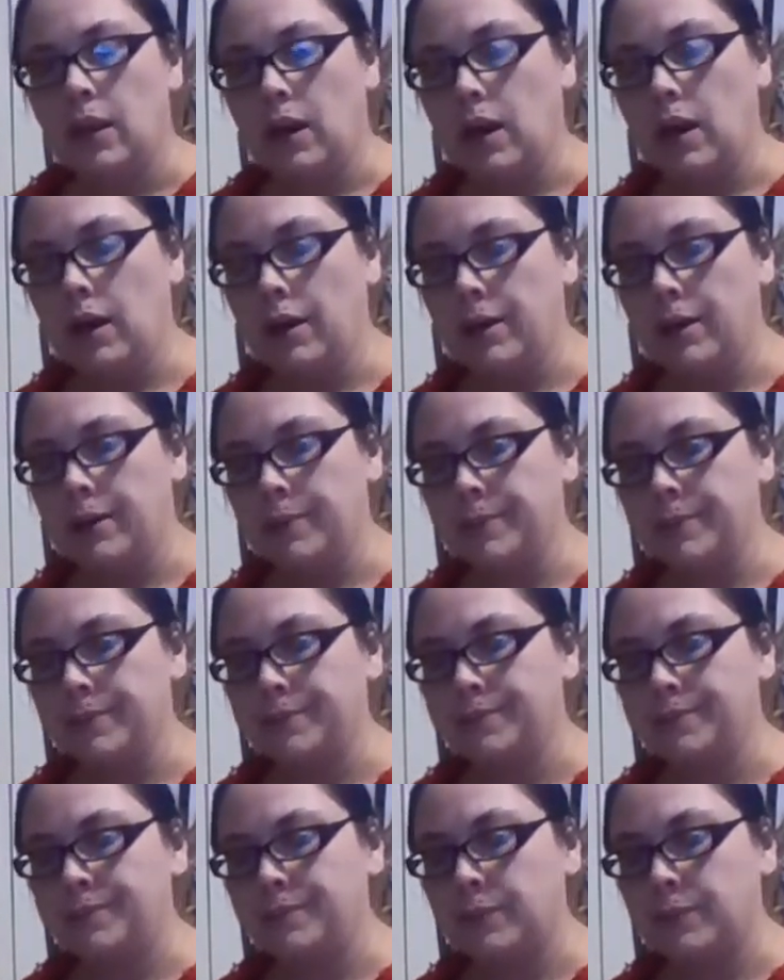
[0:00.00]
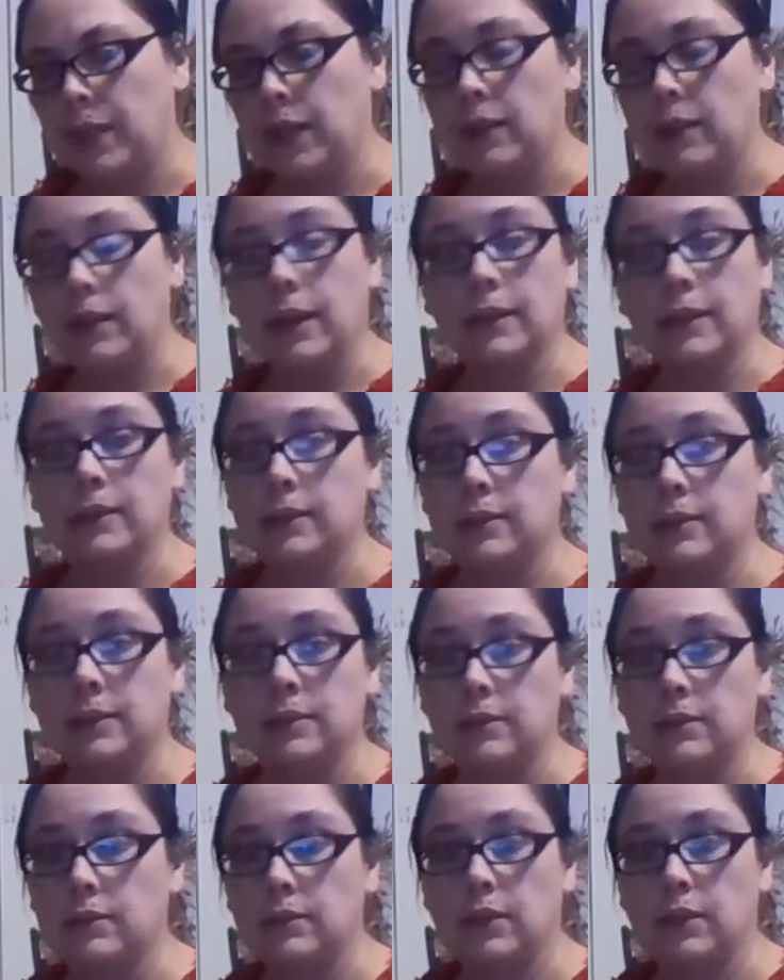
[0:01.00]
And that's,
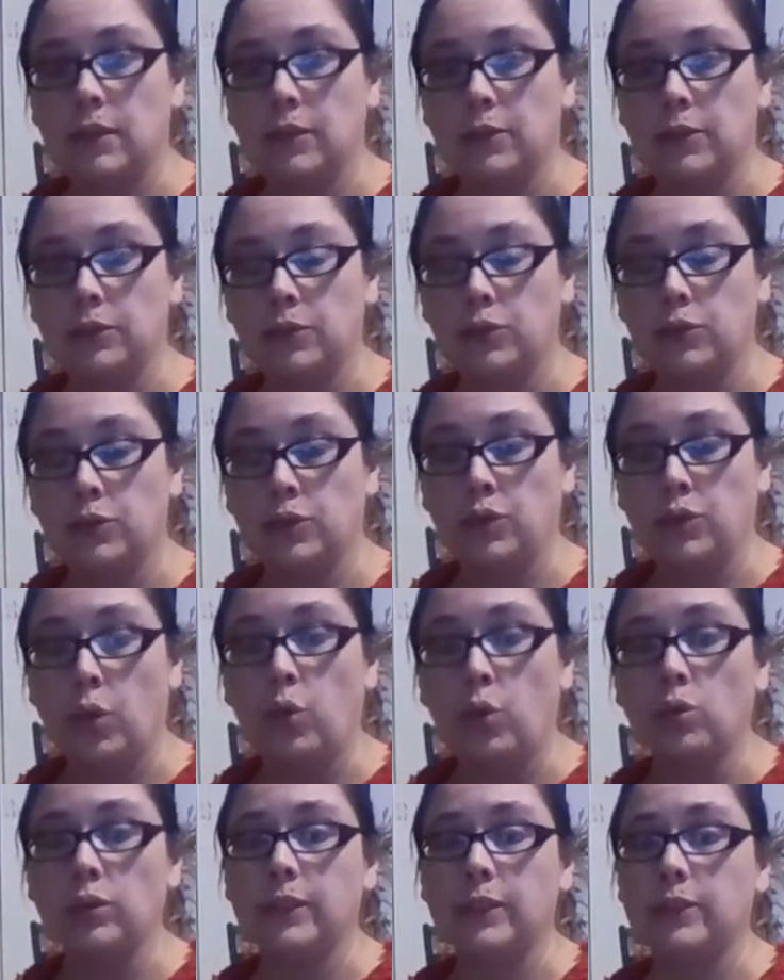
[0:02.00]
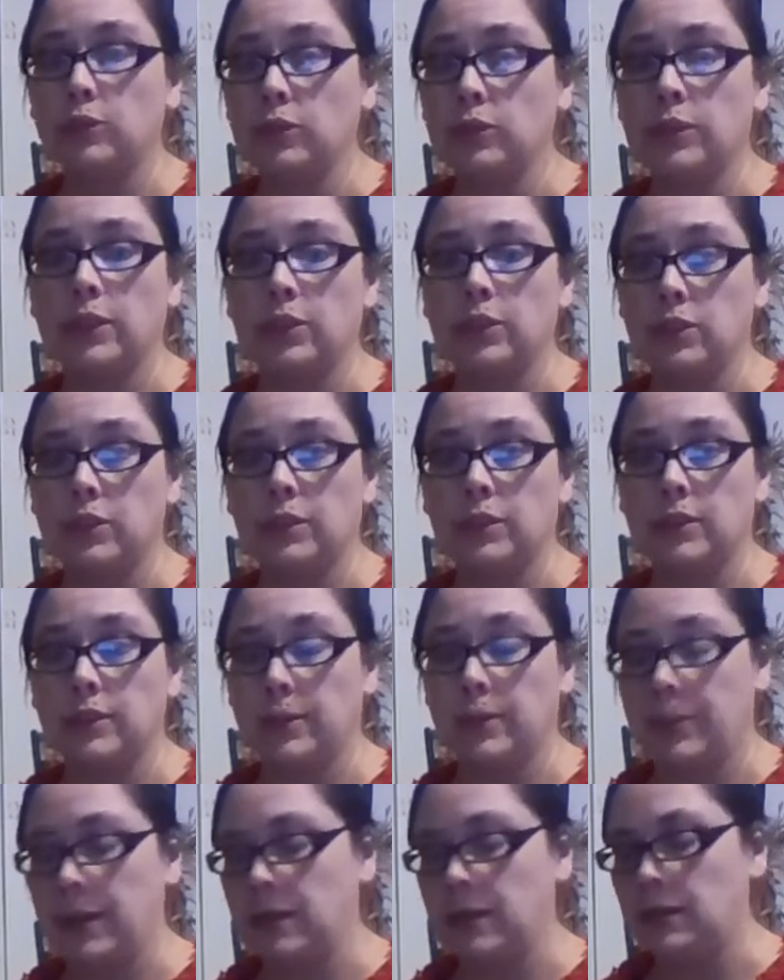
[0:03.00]
totally tradition
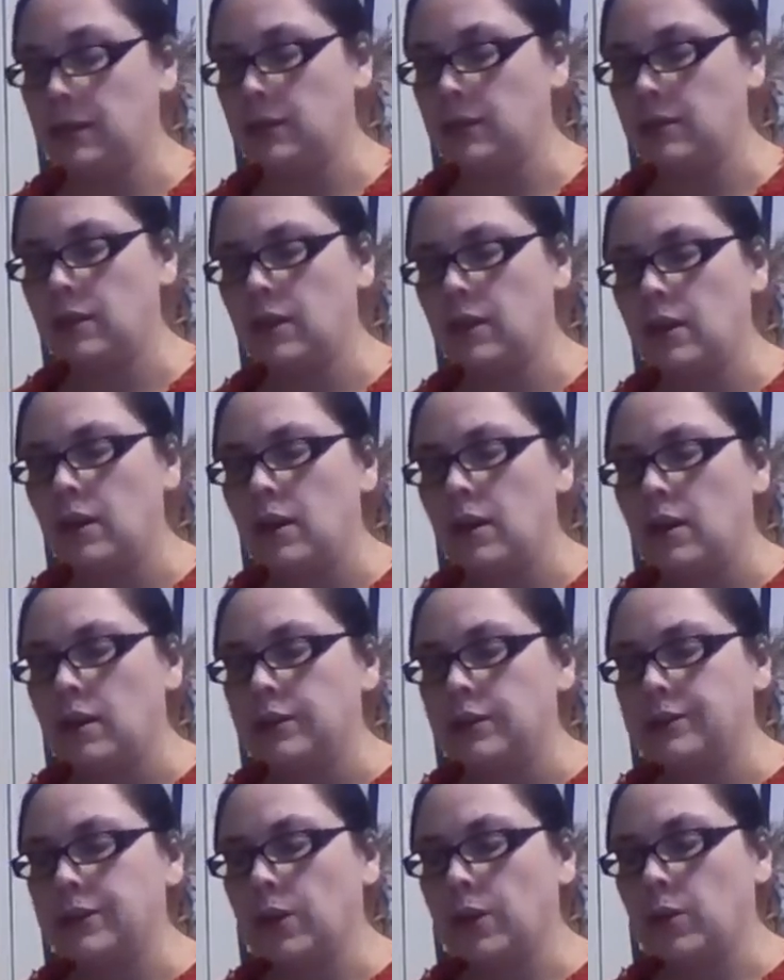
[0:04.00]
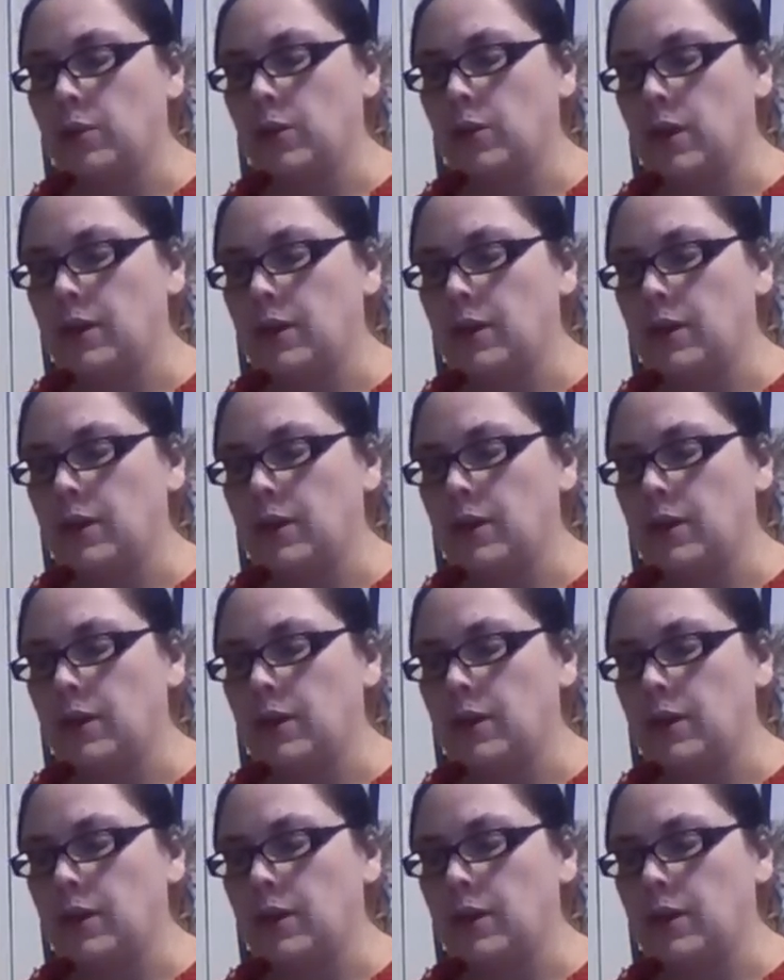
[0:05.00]
dependent. So